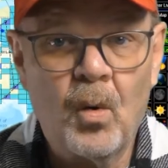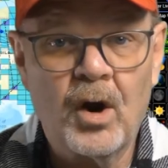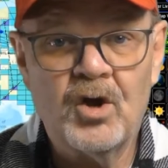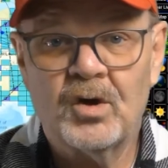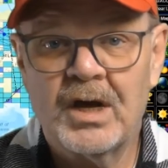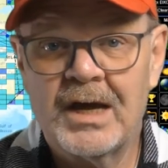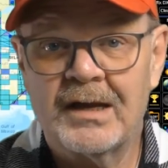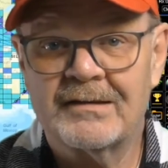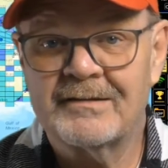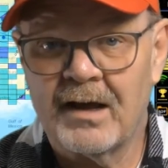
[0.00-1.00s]
where you can
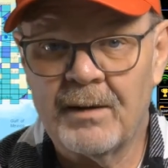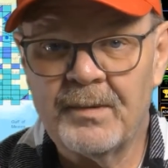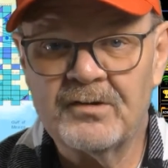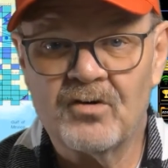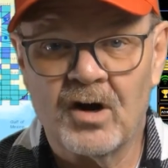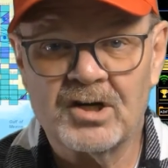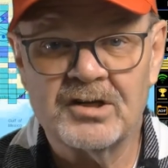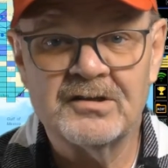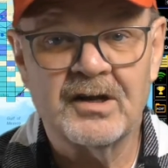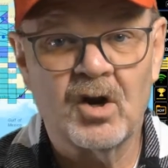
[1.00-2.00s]
get setup
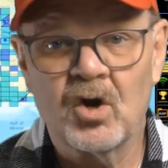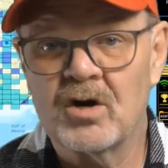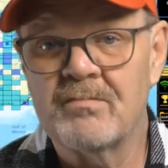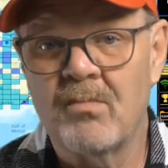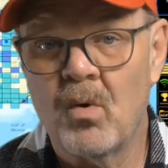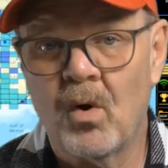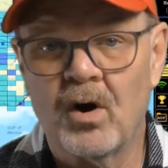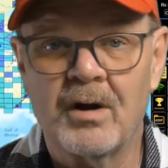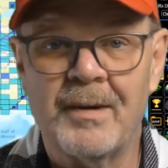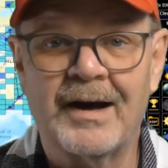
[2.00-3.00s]
instructions and learn
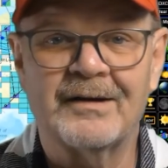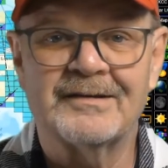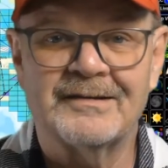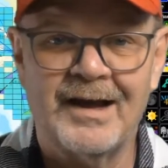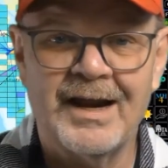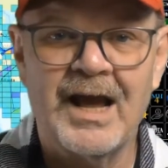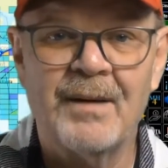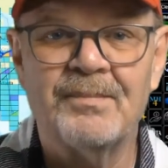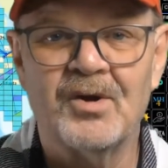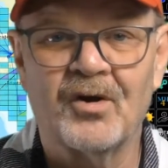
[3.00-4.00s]
more about setting
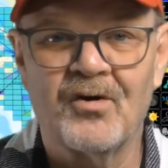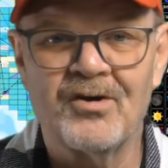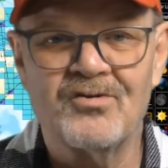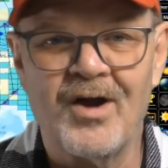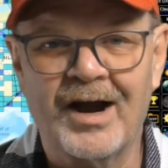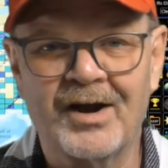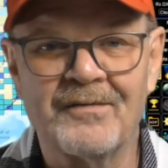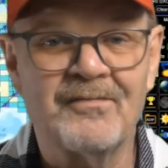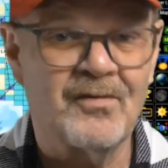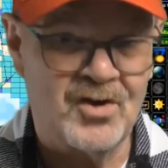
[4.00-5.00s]
up your grid
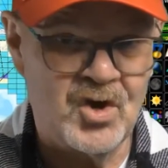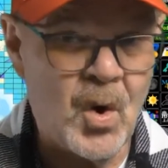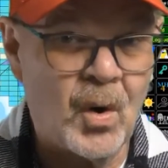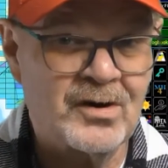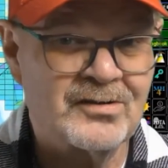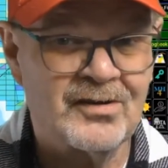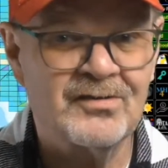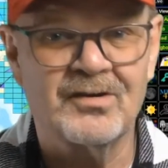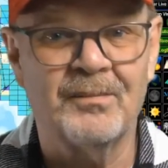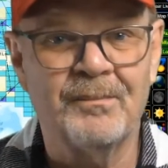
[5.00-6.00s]
tracker for your
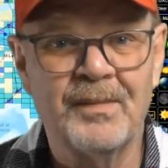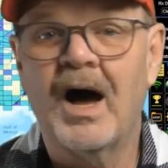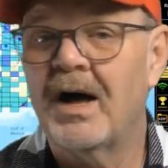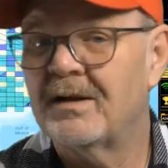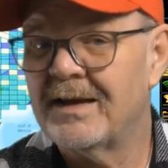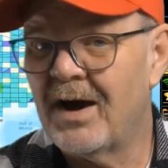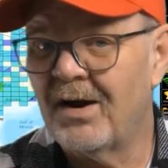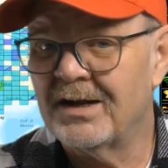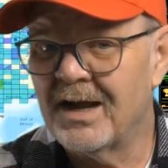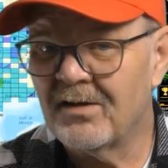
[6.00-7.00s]
system. Now,
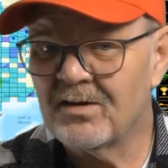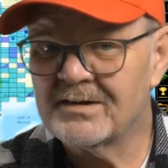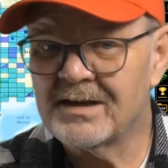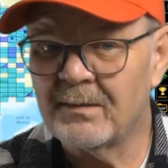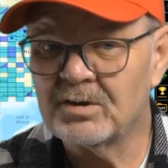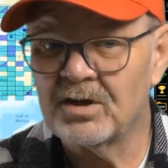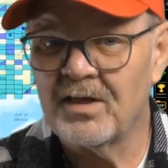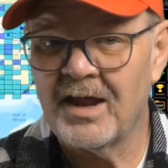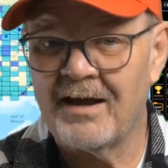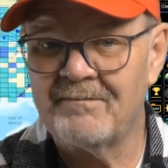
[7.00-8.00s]
another assumption
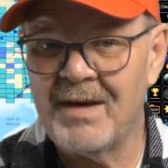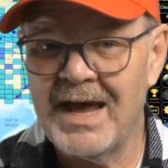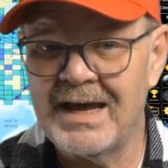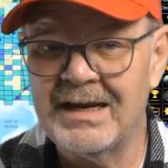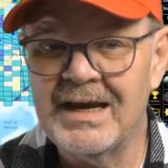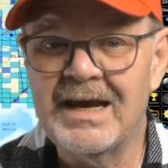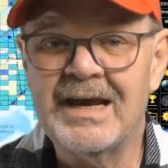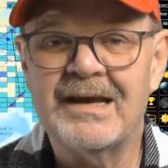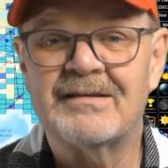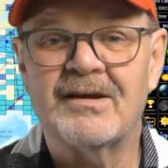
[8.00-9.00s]
that I've made
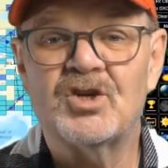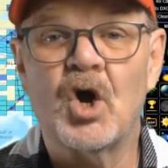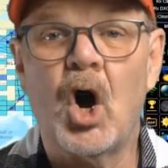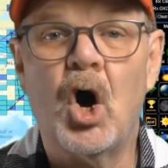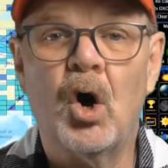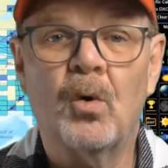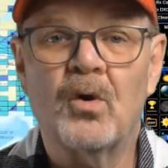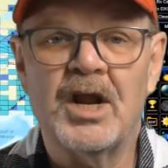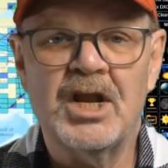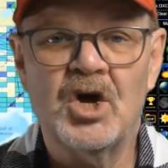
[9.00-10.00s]
is that you
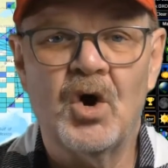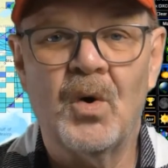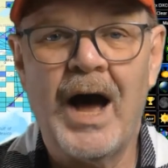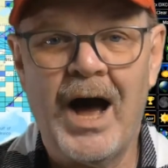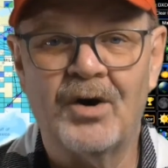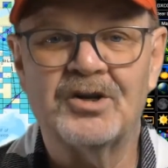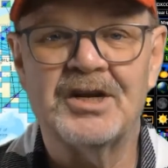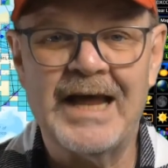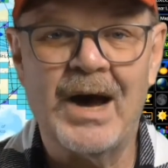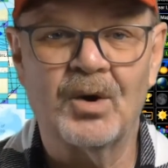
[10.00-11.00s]
already know how to
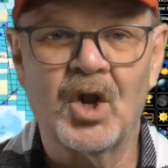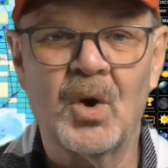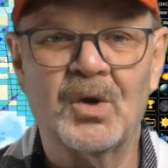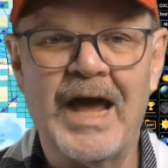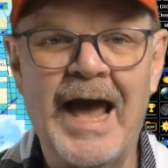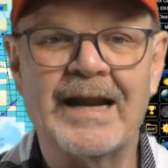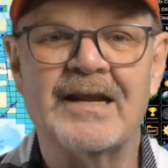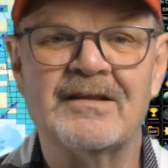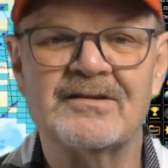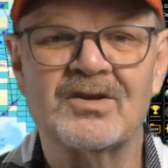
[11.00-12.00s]
download and
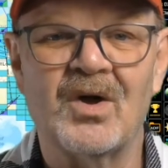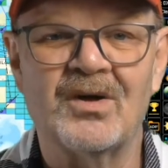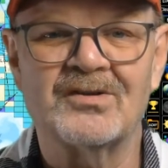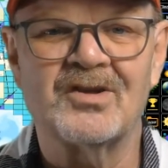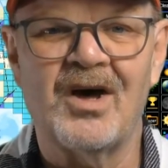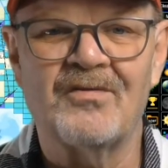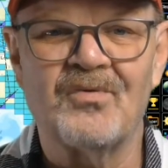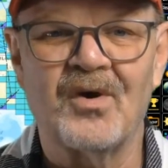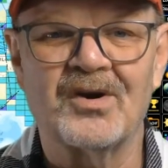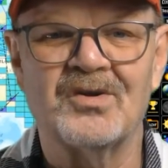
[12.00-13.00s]
install
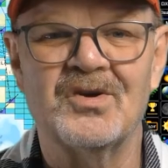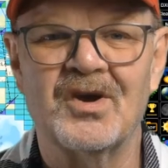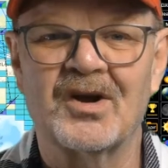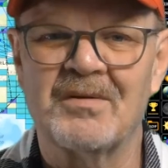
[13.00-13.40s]
software to your